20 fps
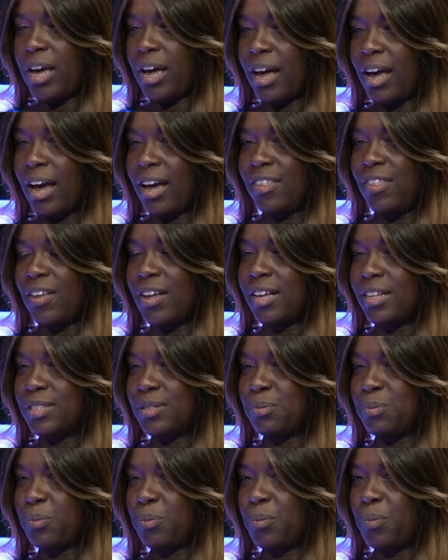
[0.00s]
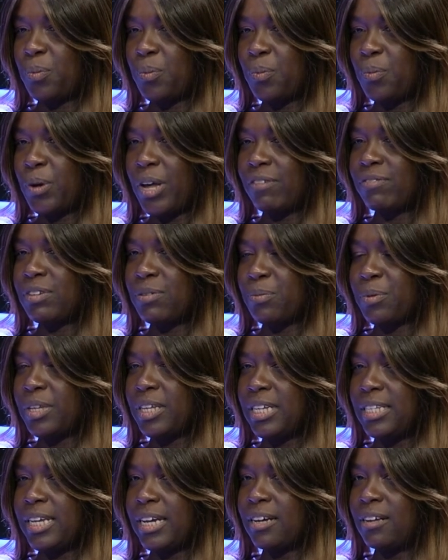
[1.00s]
I think it's we have to
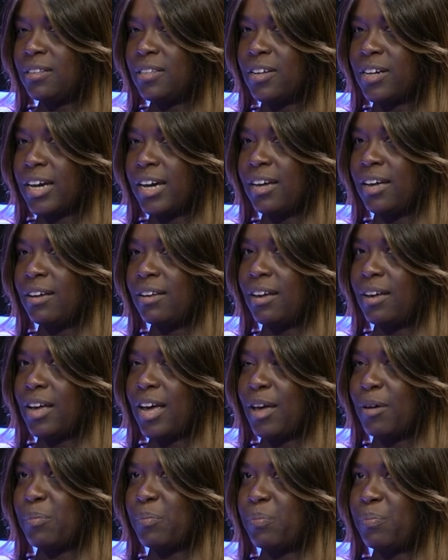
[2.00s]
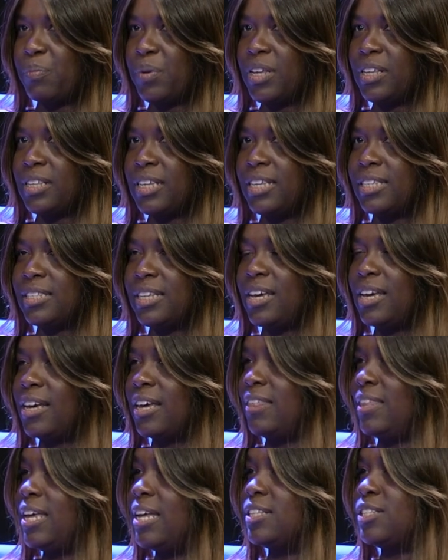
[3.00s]
really take a look at at policing
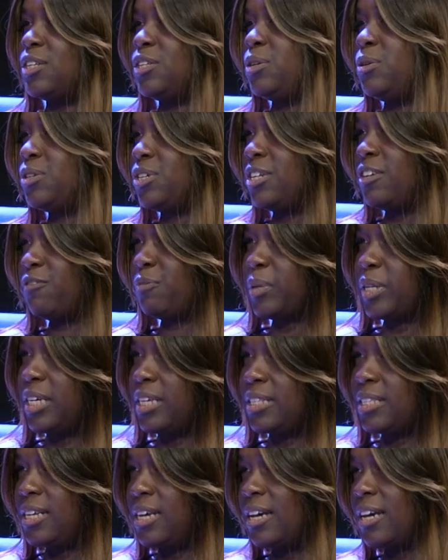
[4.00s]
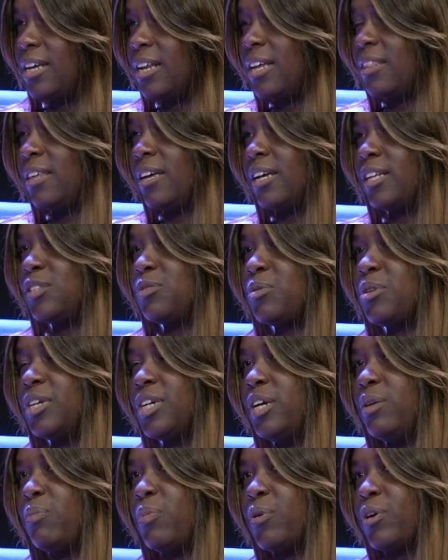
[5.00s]
and the institution of policing and i think it's
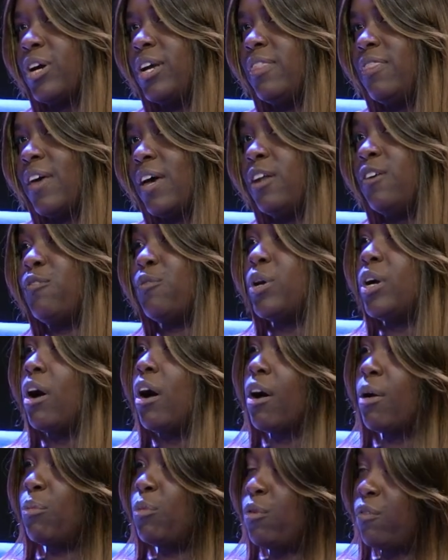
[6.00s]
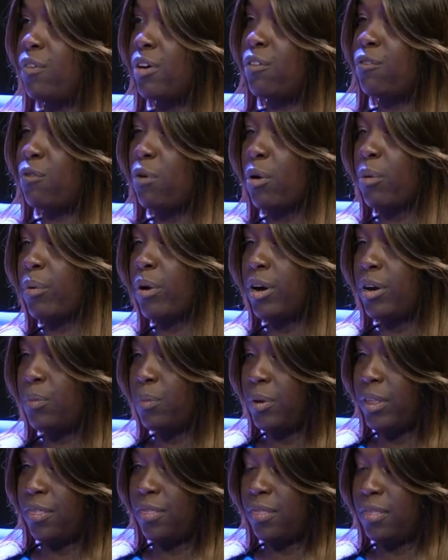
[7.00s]
really important that if we are moving forward
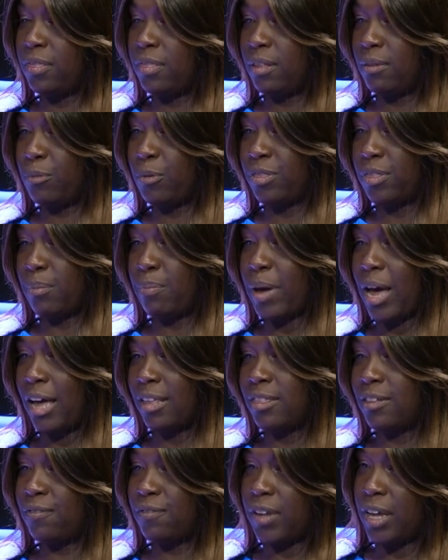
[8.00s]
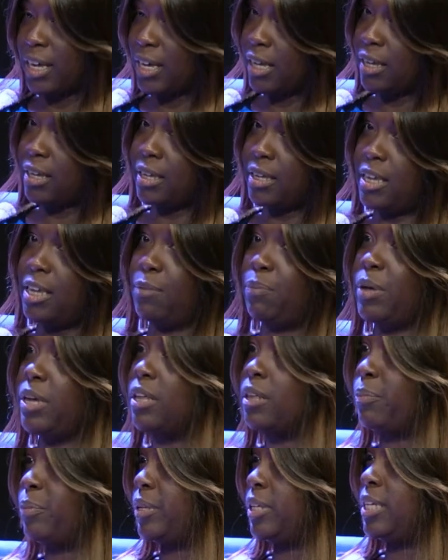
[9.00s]
with the, with the path of like keeping
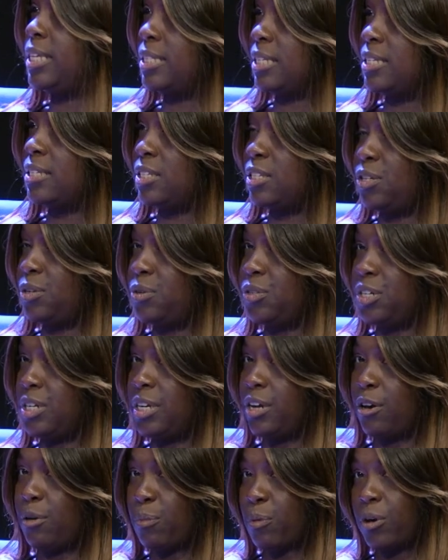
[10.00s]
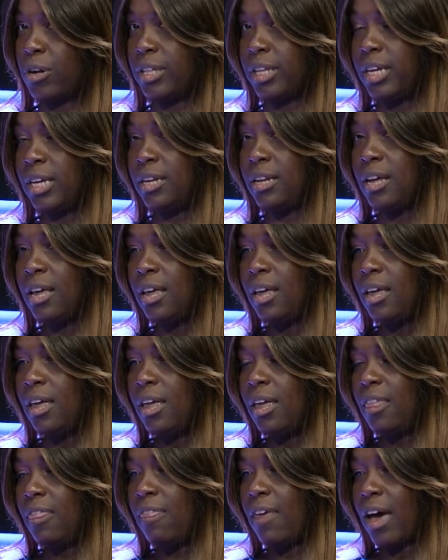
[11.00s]
the police institution here in portland
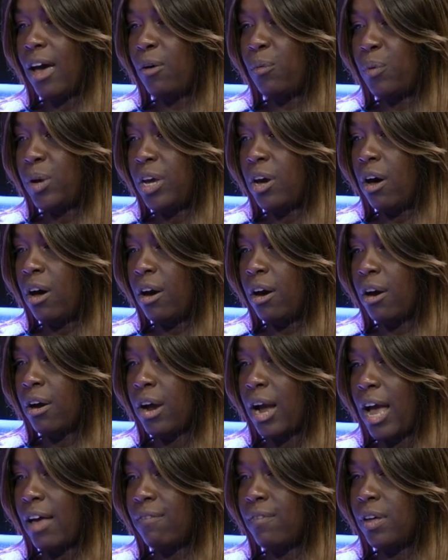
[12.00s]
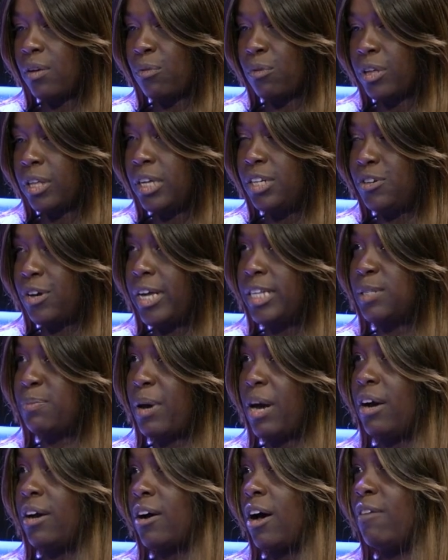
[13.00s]
that we are having really
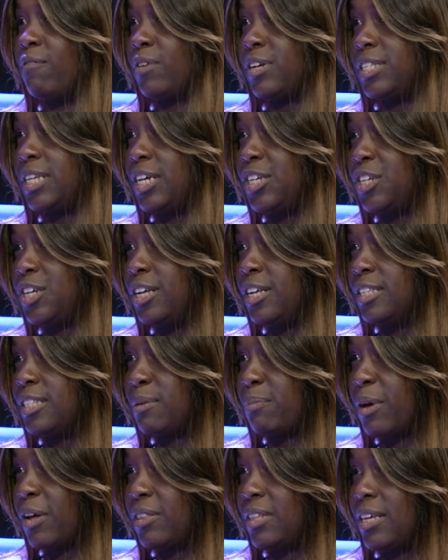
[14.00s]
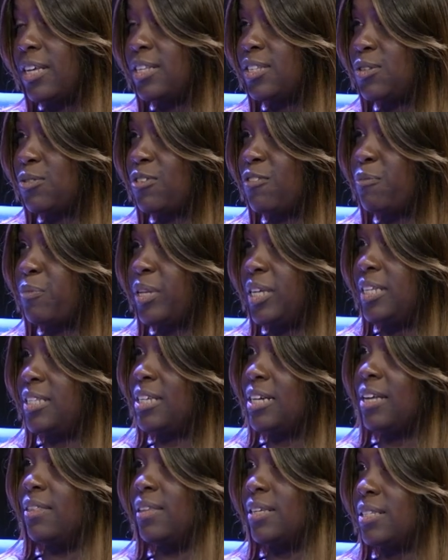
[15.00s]
transparent conversations about the history of
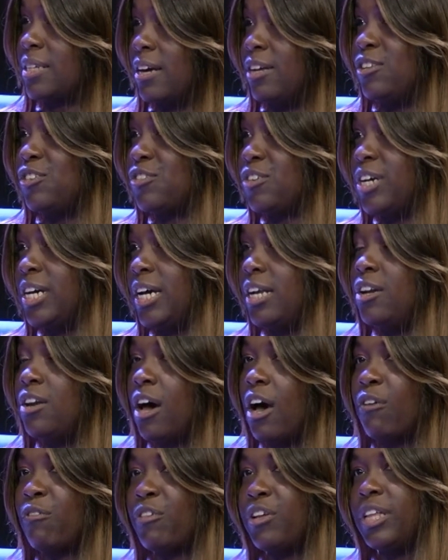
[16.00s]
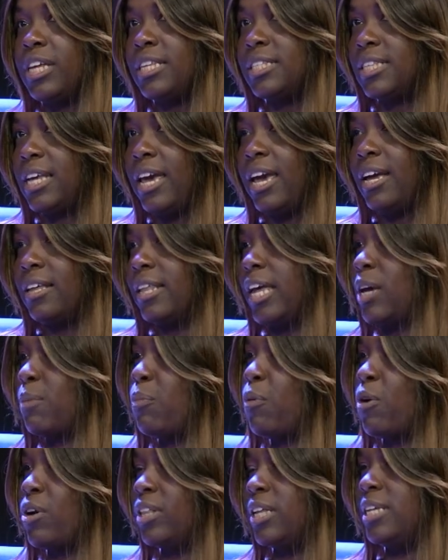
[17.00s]
policing in this country and not really saying like
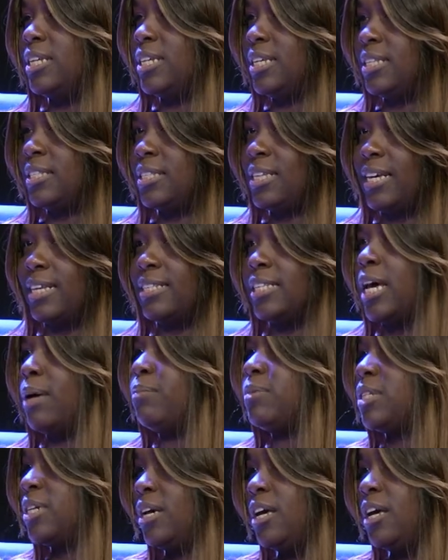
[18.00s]
Portland is exempt